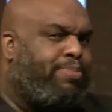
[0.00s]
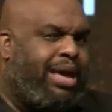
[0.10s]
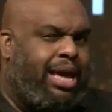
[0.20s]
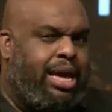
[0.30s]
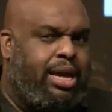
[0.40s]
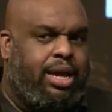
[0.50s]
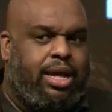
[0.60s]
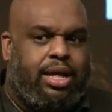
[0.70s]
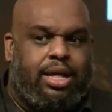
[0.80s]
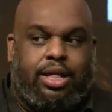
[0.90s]
this
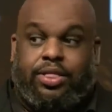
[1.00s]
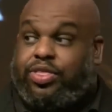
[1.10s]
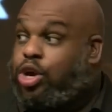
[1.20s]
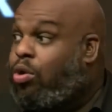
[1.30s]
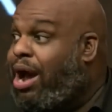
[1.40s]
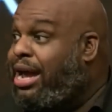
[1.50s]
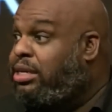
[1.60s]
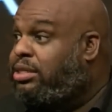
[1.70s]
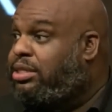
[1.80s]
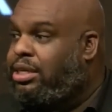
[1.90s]
be the
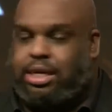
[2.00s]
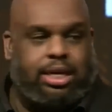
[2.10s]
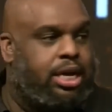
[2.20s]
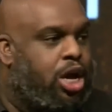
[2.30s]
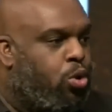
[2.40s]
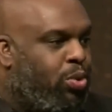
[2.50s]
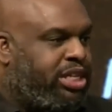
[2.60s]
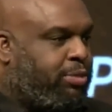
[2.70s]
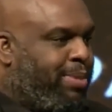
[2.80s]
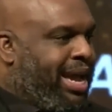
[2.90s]
Christ?
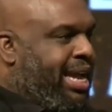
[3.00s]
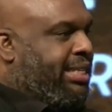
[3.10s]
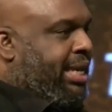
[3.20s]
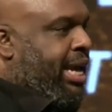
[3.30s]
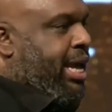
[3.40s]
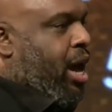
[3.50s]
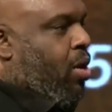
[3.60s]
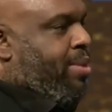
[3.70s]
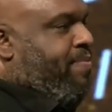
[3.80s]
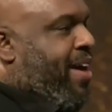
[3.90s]
Which means
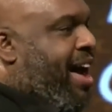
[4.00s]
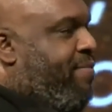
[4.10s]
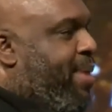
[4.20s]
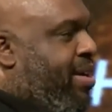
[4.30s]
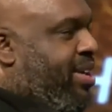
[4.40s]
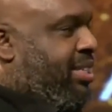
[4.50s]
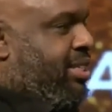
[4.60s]
in all them five